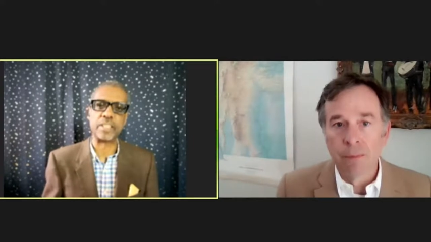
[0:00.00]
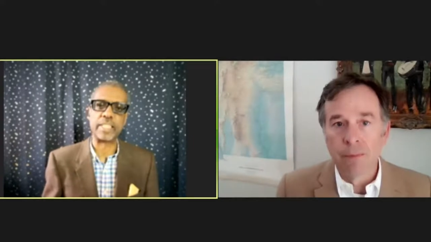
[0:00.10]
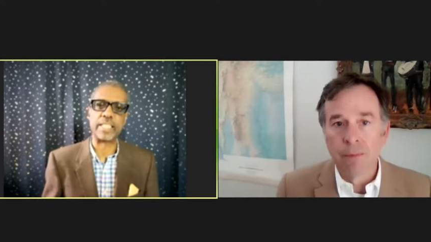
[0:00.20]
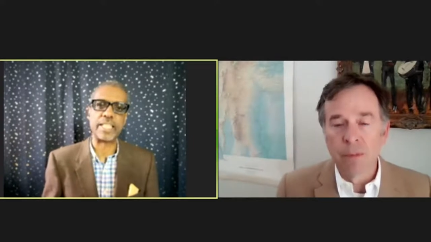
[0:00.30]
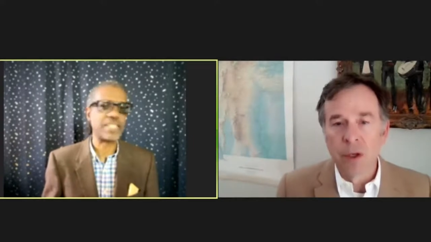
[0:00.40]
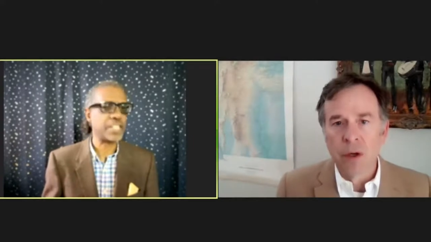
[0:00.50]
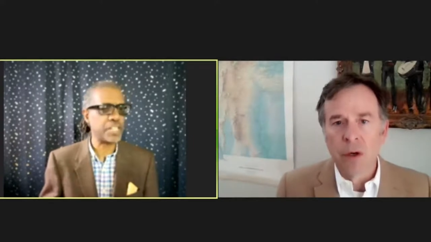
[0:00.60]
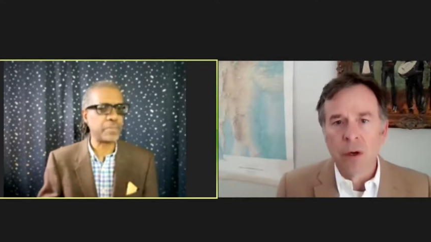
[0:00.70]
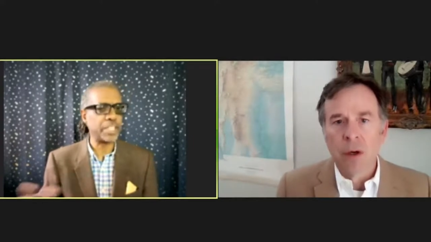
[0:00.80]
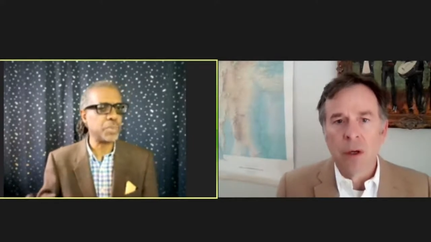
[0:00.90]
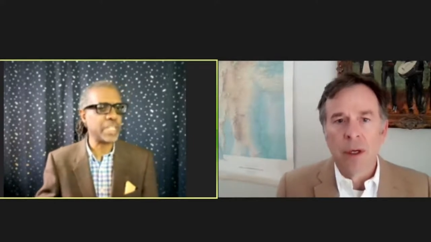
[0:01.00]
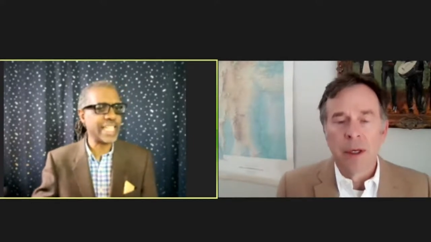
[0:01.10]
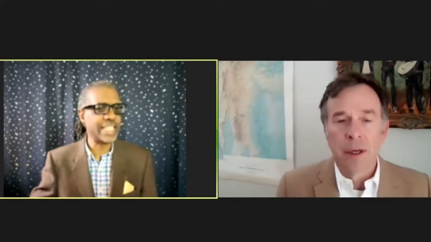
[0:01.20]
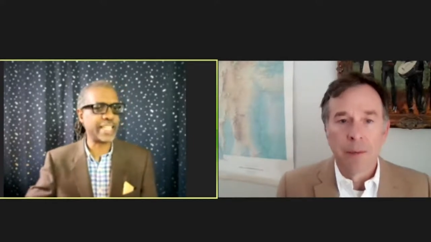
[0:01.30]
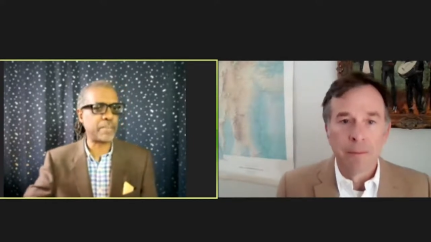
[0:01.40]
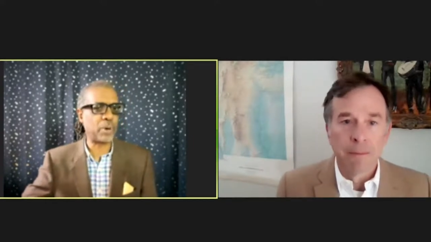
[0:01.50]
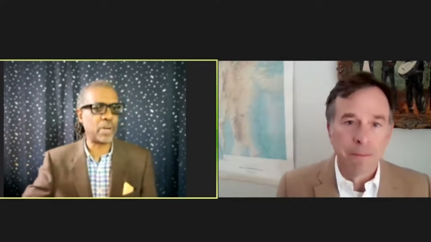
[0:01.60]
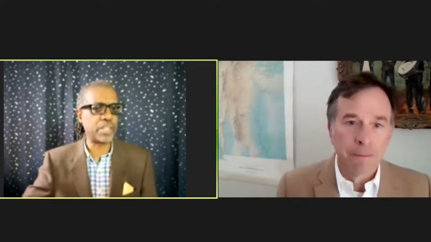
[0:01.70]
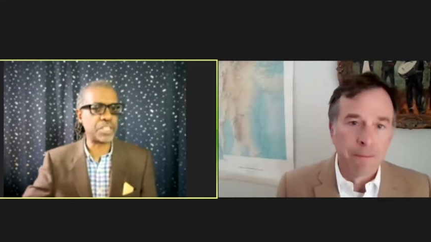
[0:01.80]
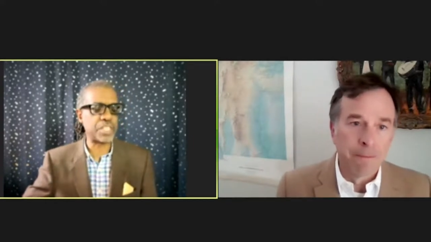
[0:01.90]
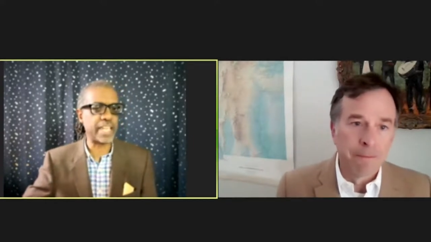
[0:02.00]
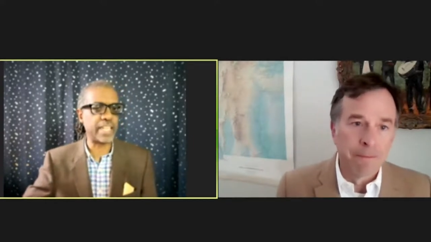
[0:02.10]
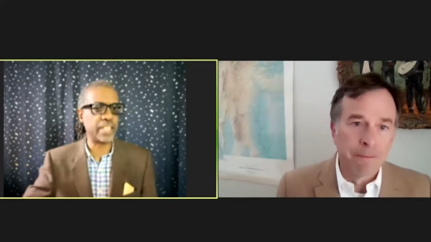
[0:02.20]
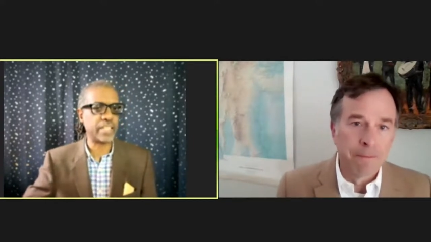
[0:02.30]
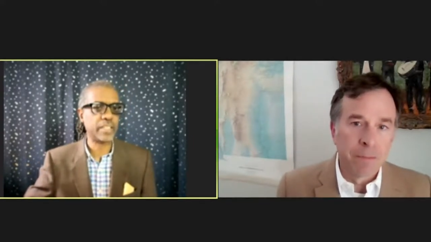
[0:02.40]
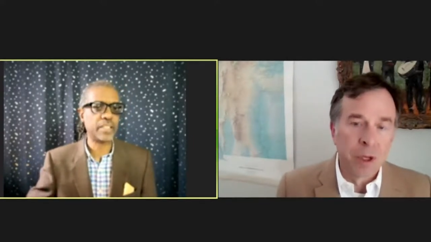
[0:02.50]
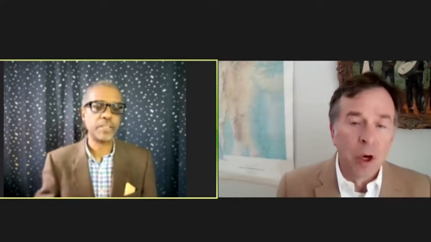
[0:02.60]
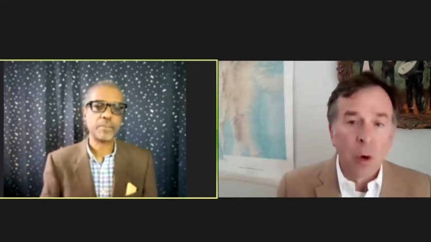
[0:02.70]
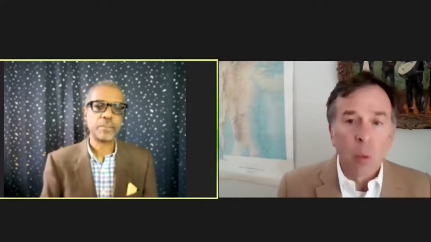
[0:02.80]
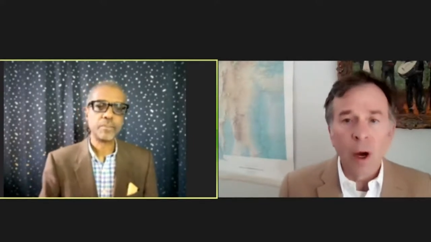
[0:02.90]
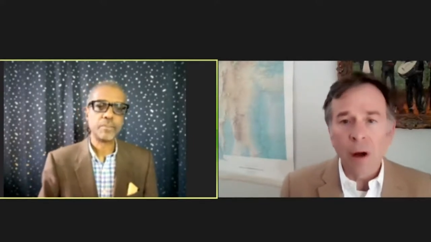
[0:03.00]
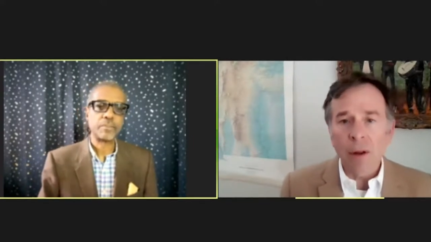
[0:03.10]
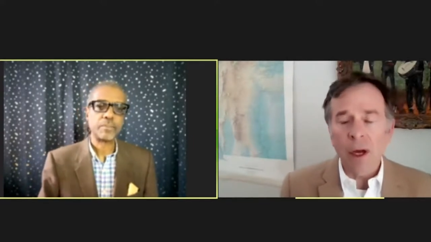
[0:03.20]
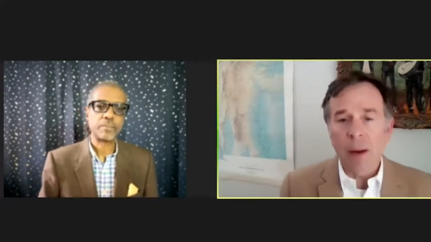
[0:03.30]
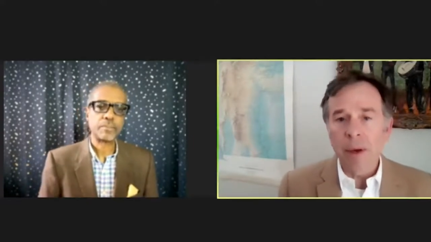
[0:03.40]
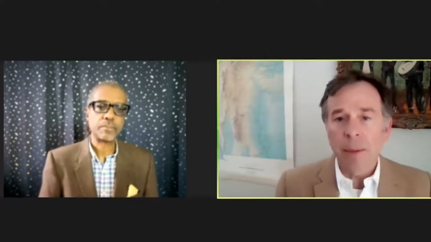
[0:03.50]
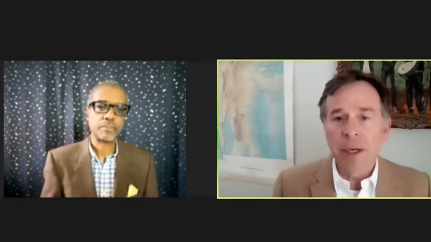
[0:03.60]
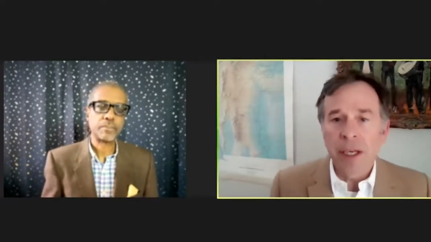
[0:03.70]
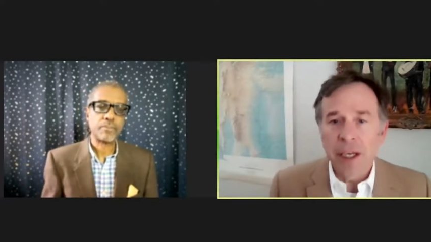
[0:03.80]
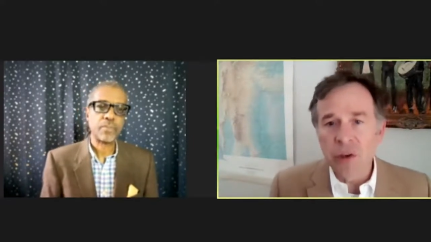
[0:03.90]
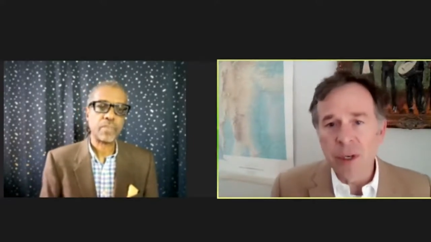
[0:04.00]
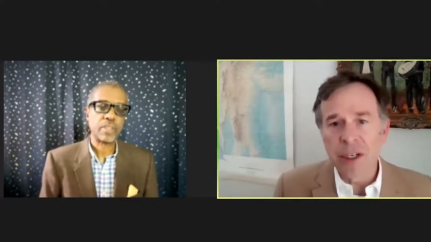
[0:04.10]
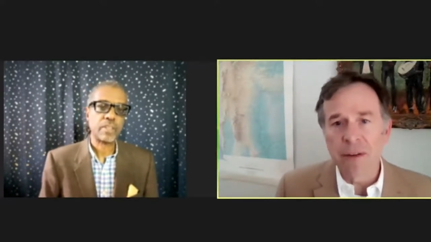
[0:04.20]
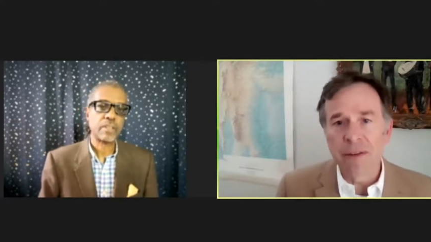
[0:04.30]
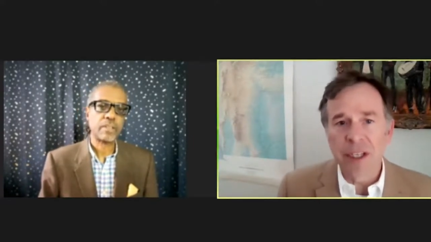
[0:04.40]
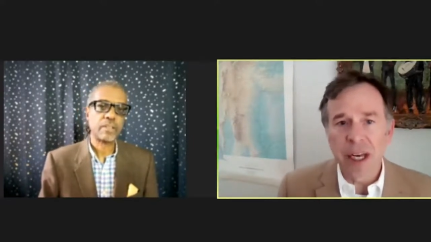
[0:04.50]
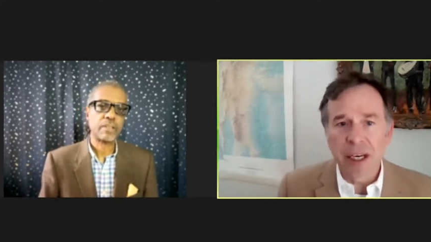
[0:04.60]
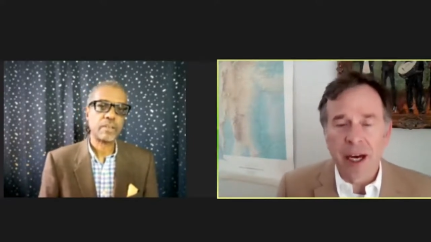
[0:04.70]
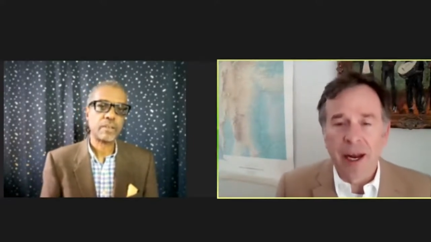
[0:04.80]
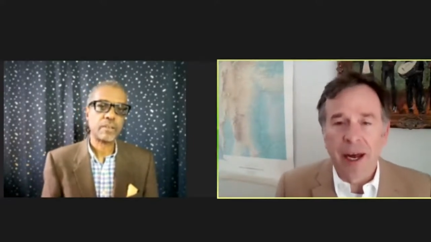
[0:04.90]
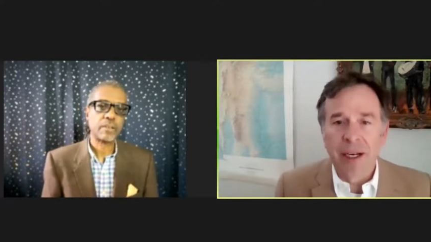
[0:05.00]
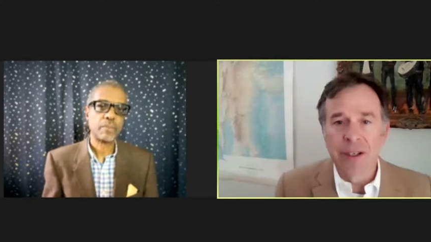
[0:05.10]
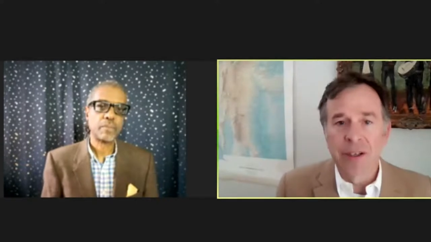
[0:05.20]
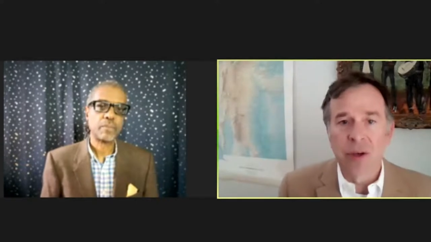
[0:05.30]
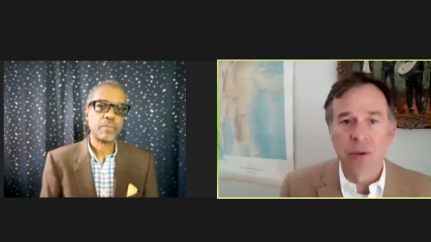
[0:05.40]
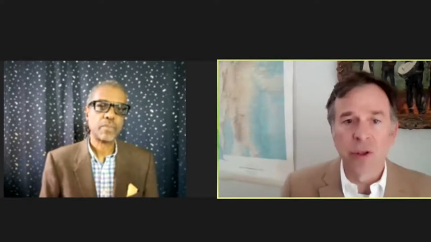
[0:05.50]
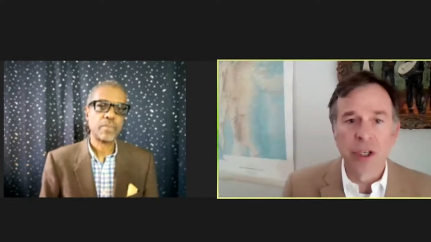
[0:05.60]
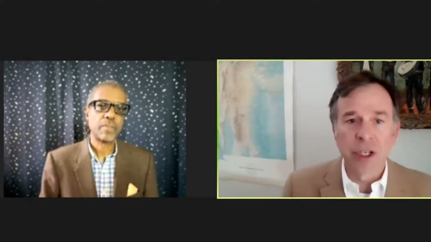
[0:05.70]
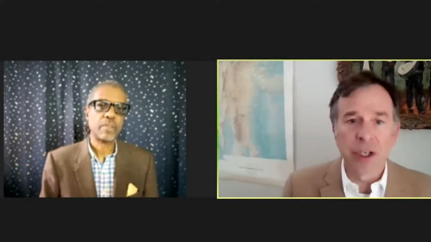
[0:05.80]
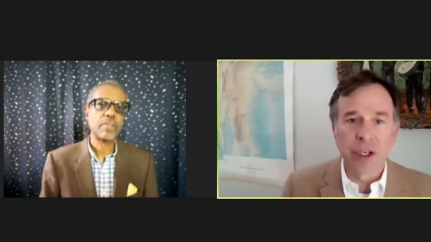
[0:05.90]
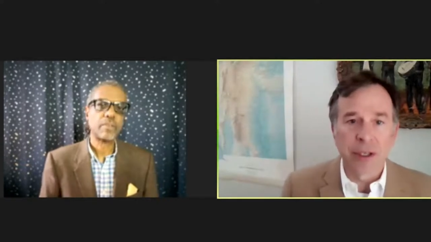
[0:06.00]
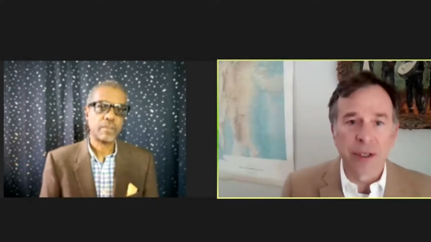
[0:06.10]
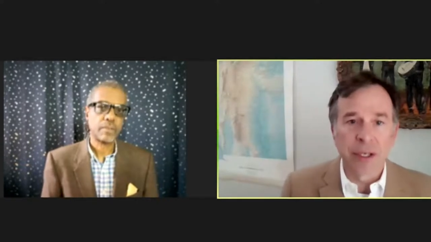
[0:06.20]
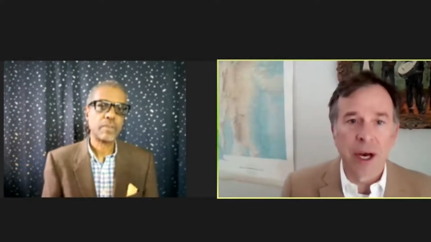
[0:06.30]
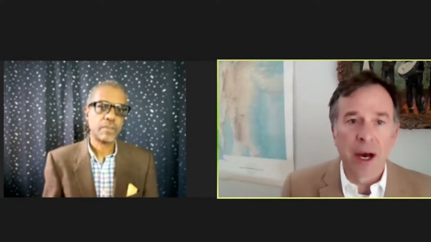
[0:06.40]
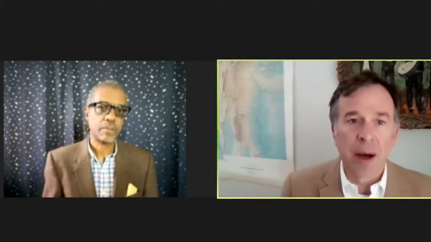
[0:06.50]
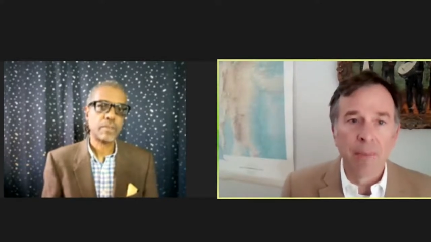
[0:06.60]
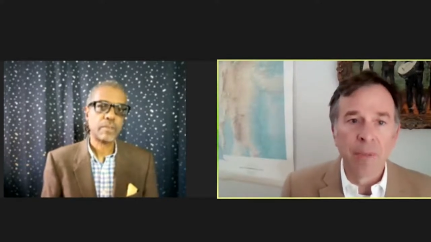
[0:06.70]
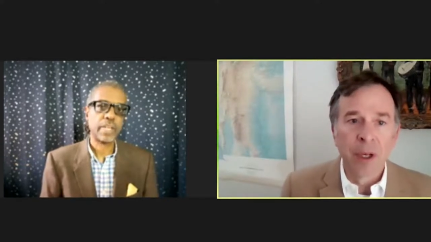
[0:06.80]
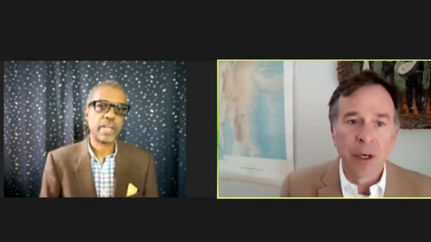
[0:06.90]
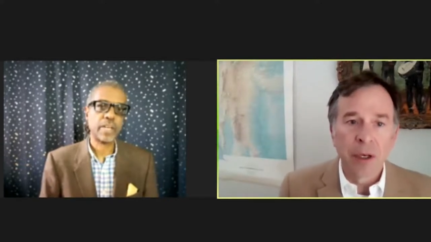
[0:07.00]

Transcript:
Speaker 1: Is, is it something unique to that part of the state?
Speaker 2: Well, I, I, mean, each region of the state kind of has its own traditions, um,